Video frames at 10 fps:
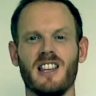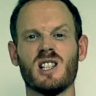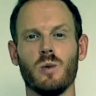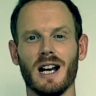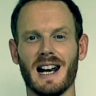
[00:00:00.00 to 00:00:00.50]

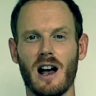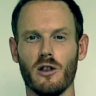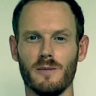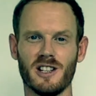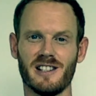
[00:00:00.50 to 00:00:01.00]
This will allow
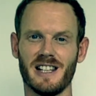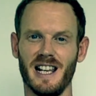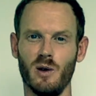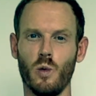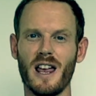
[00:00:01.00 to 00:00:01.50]
them to
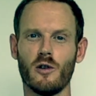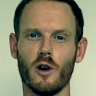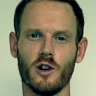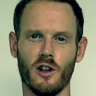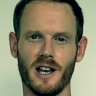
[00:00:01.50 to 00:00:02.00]
see whether
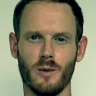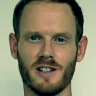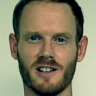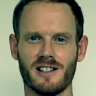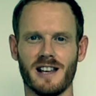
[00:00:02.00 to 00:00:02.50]
or not they were
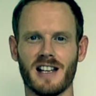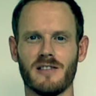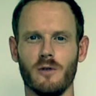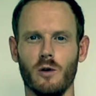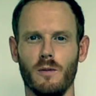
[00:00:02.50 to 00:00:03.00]

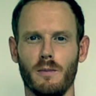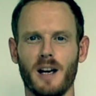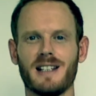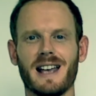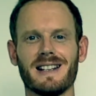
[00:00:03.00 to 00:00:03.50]
successful
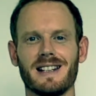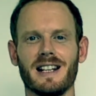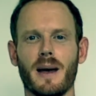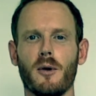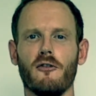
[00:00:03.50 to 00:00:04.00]
by
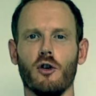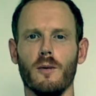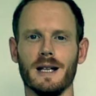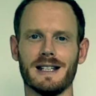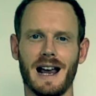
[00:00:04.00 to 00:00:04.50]
testing their
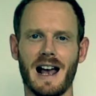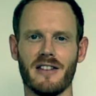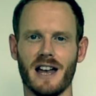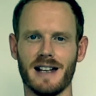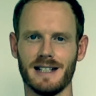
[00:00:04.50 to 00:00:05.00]
performance
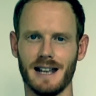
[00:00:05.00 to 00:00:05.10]
at that